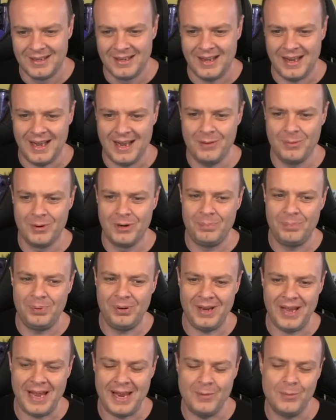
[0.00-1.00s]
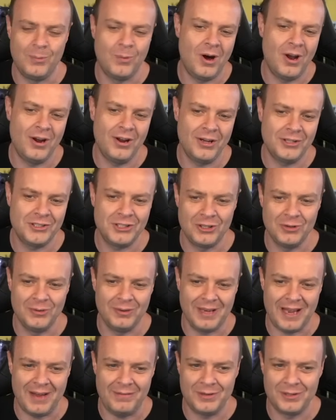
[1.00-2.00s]
I would play 1 or 2
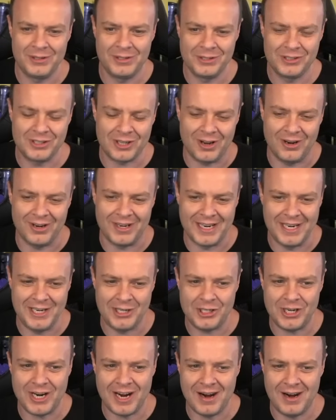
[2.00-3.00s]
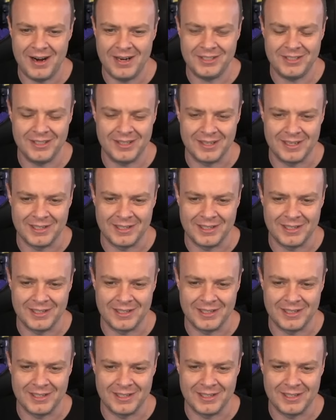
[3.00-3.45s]
levels on each character,